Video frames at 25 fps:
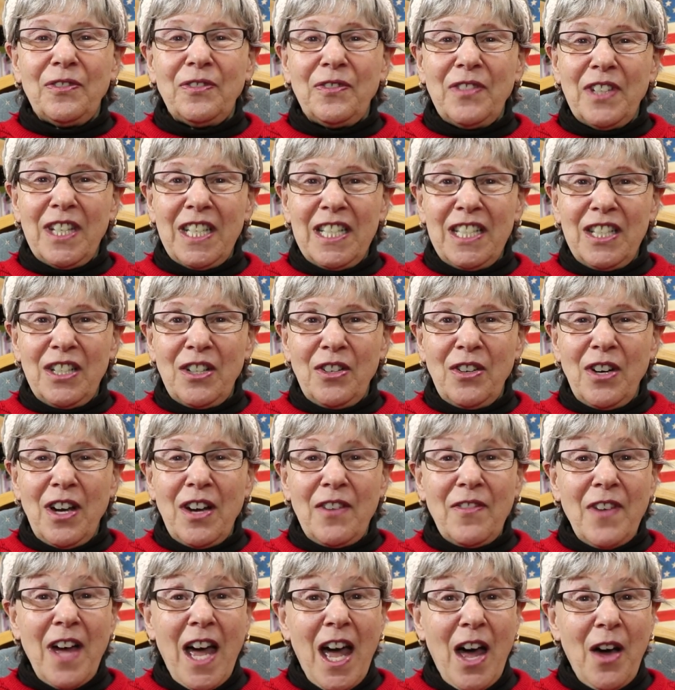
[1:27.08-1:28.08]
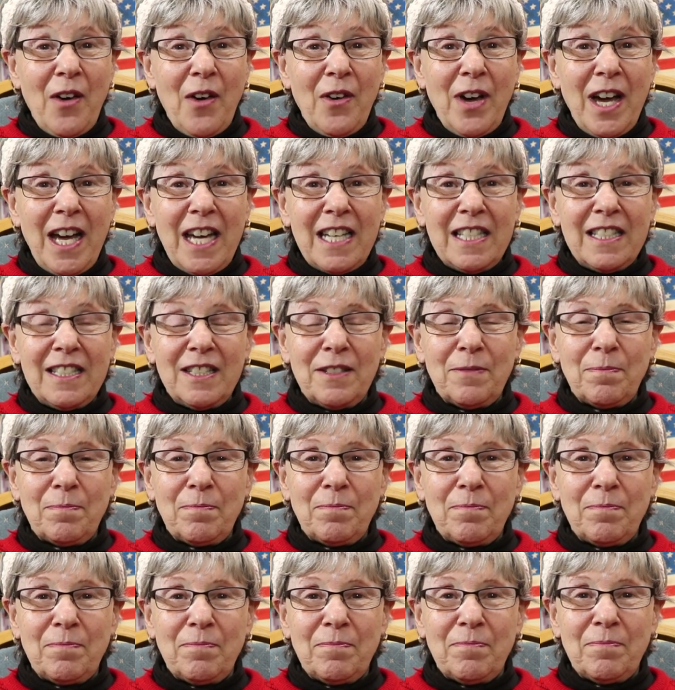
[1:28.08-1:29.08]
video of how I,
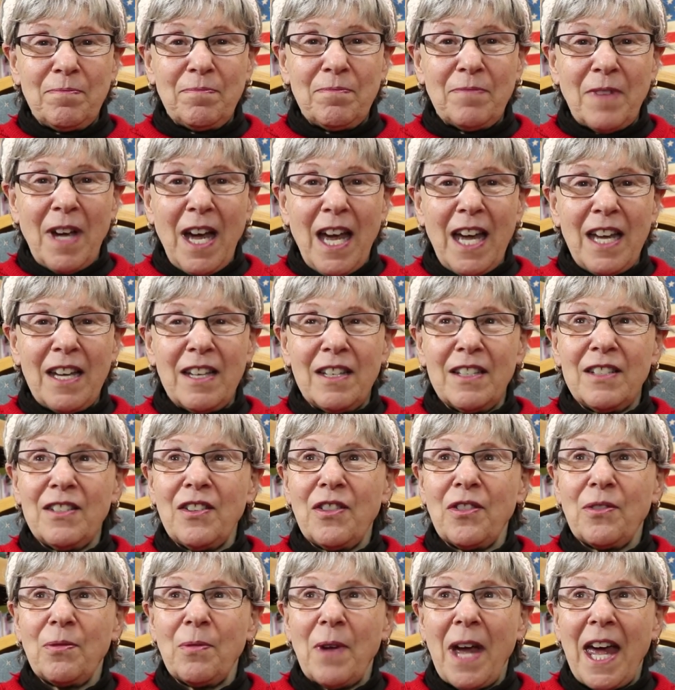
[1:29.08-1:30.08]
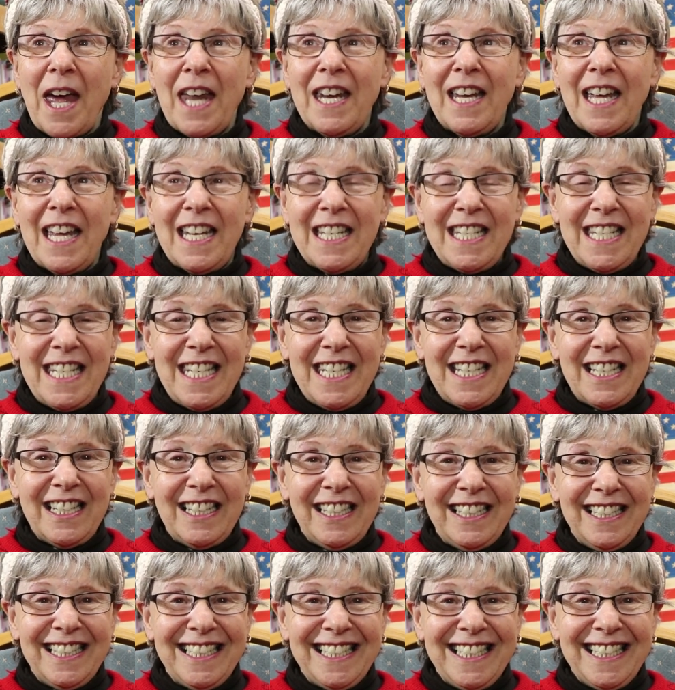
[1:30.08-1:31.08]
I thread a
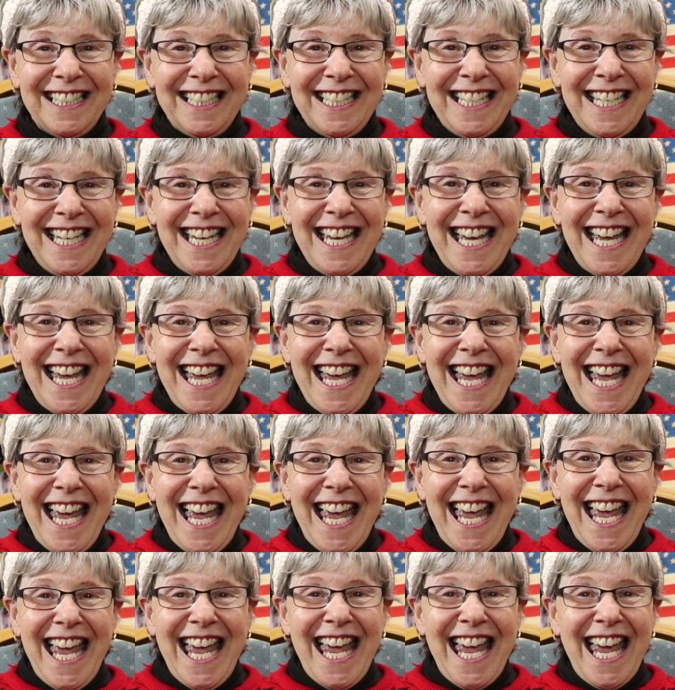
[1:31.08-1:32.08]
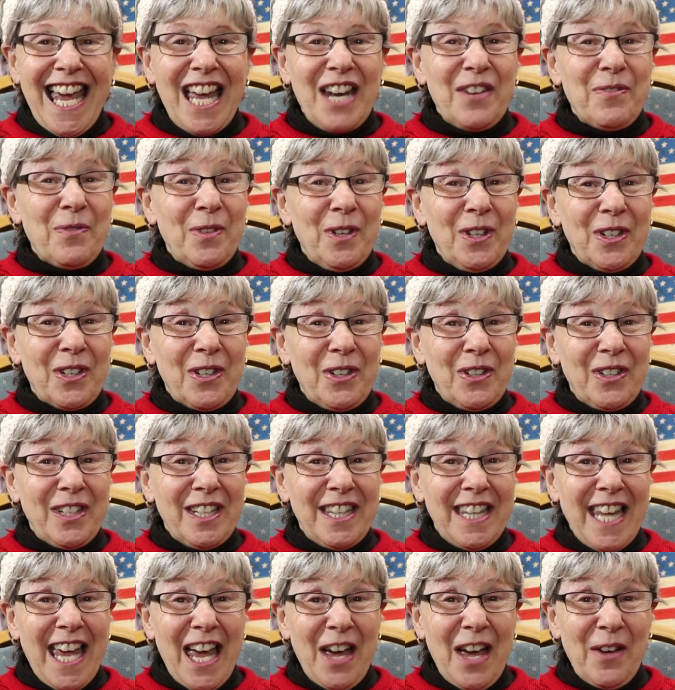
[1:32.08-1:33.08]
needle and we'll go
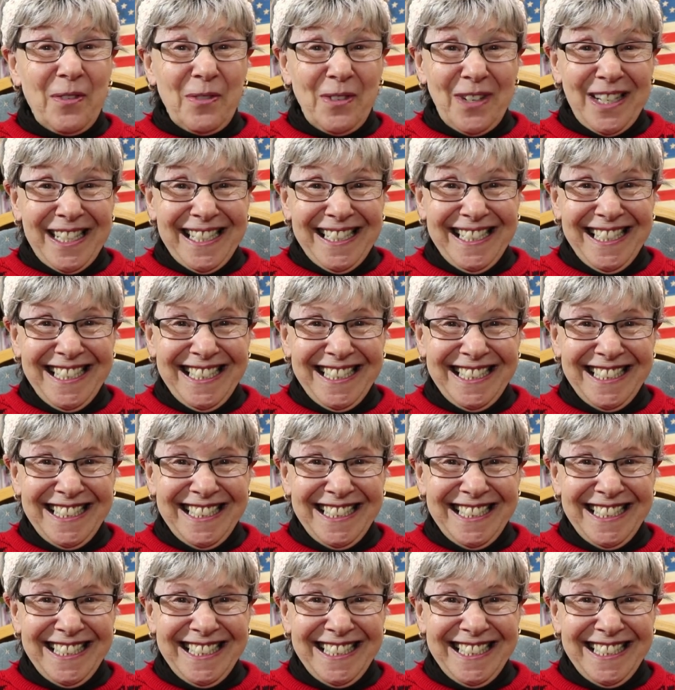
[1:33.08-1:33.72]
to that one.